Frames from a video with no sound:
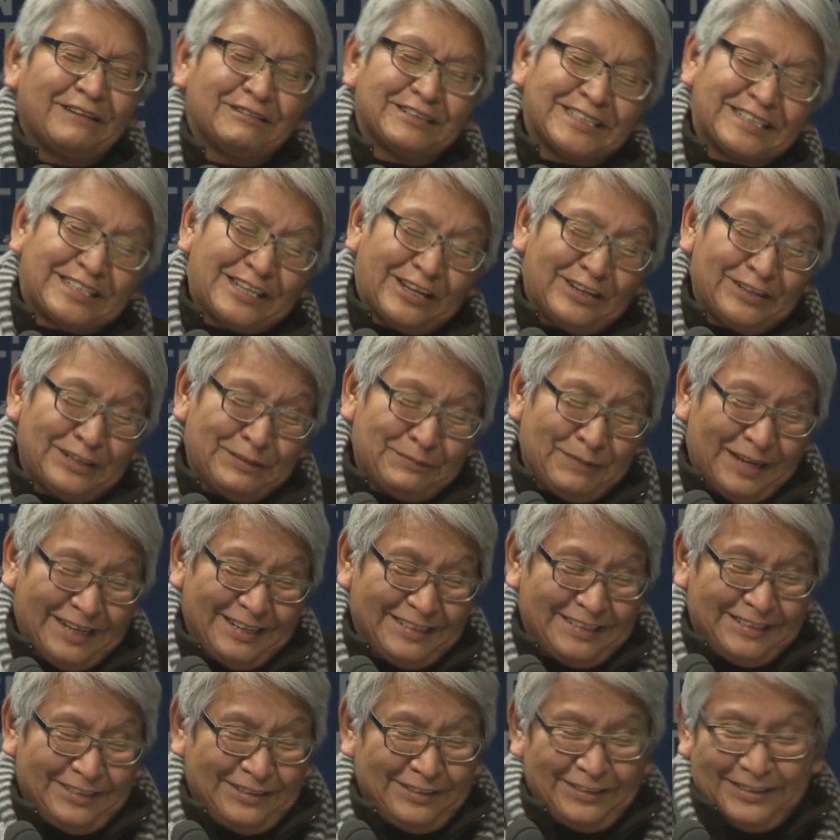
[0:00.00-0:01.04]
I was telling
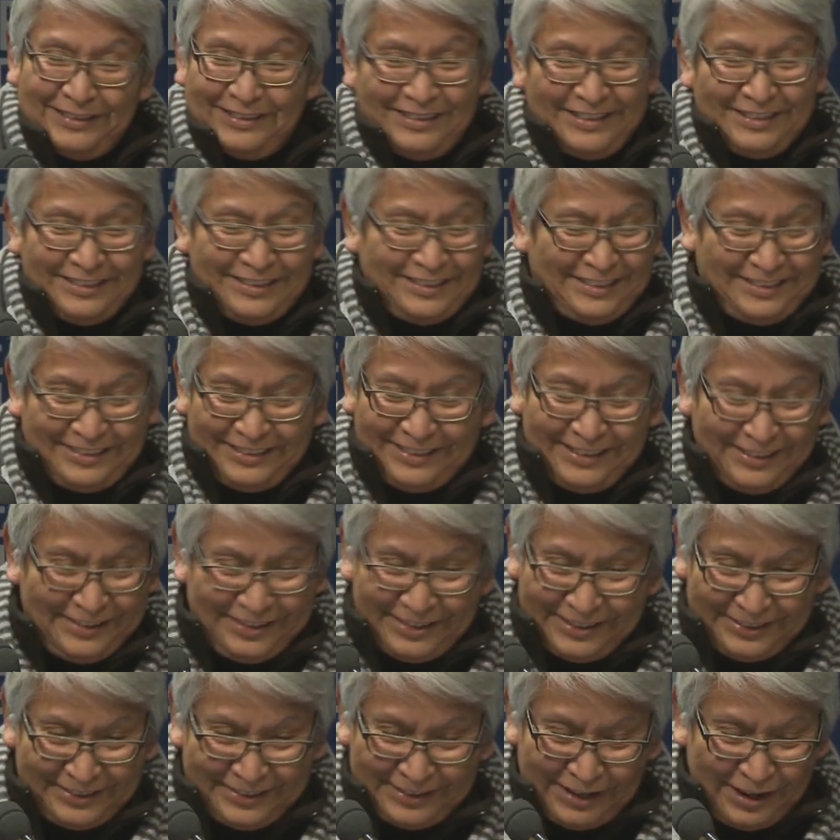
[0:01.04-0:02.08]

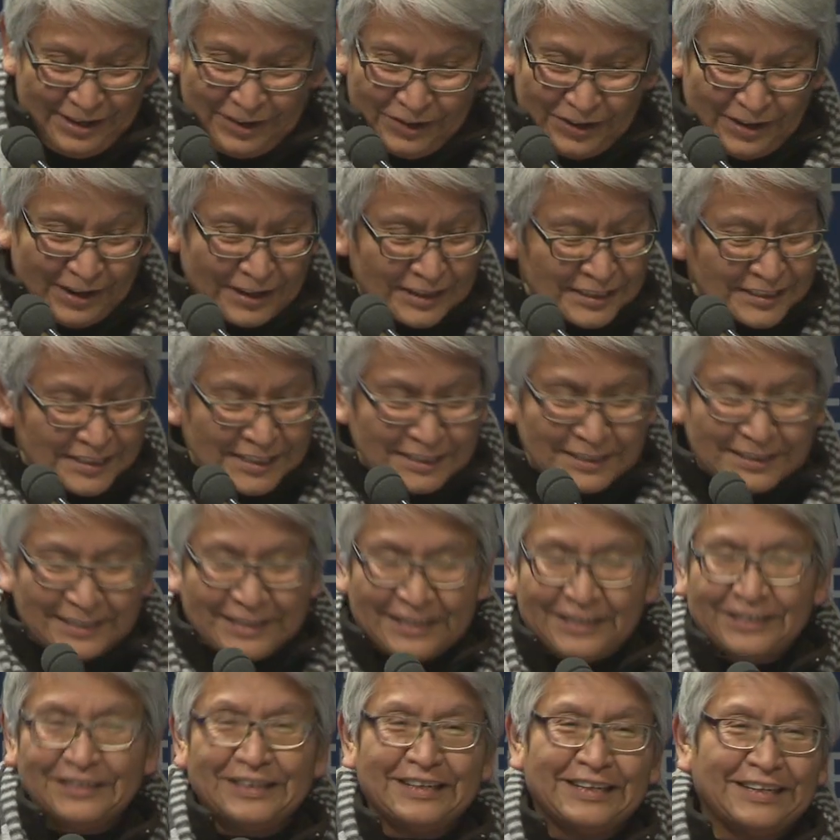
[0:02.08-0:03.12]
the other artist, I said,
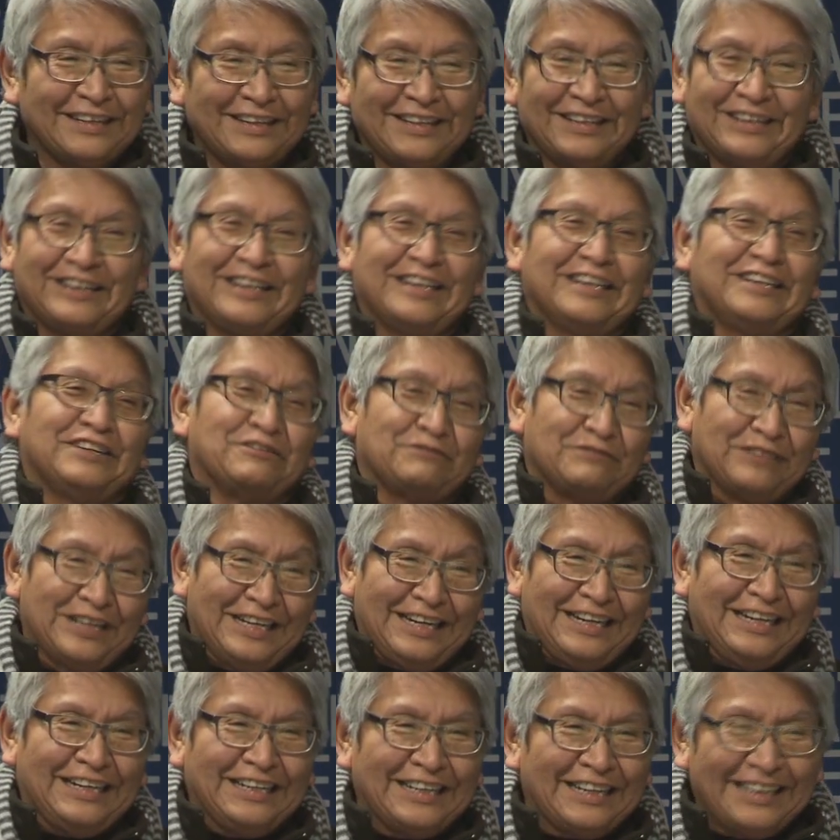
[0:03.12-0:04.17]
you need to
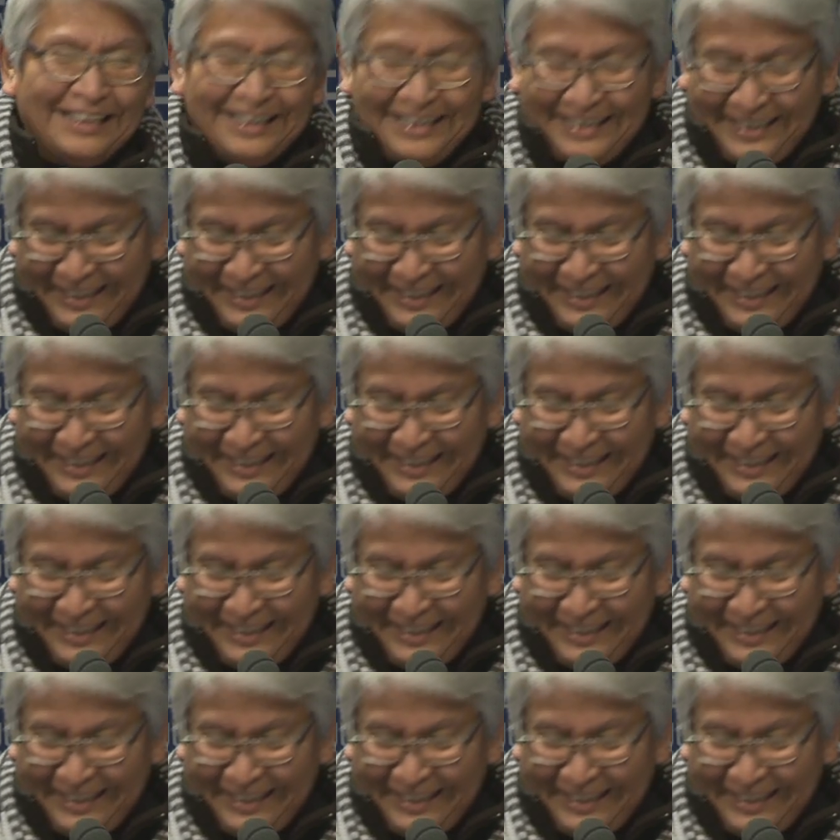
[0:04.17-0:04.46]
read.